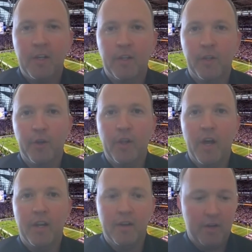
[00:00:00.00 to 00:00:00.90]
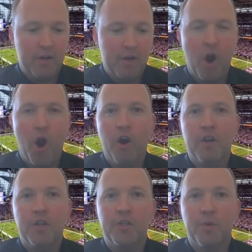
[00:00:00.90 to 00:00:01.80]
little like
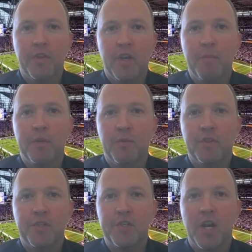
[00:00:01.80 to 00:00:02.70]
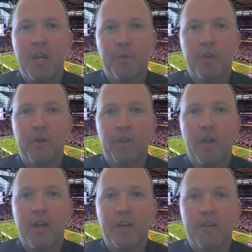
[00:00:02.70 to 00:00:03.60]
cards with an image of what the stadium would look
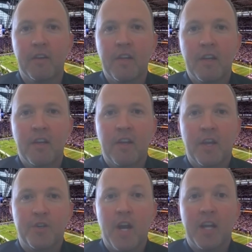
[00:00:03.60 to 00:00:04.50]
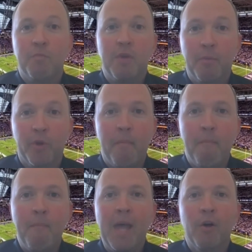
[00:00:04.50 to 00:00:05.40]
like and try to get people to
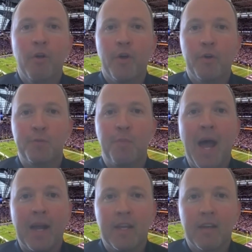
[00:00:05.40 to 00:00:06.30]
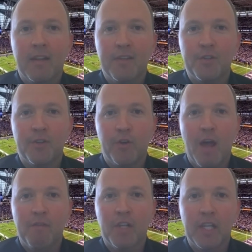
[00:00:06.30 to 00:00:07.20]
mail those back in so
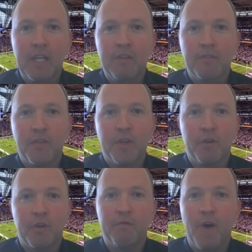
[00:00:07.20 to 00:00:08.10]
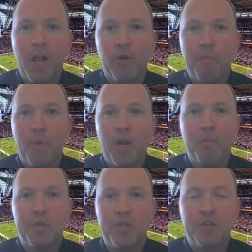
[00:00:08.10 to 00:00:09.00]
you'd have a lead that then you could follow up on
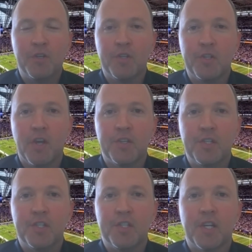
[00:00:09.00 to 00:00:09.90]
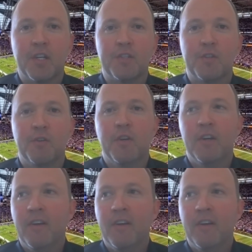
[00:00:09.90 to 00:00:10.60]
and potentially sell a season ticket to.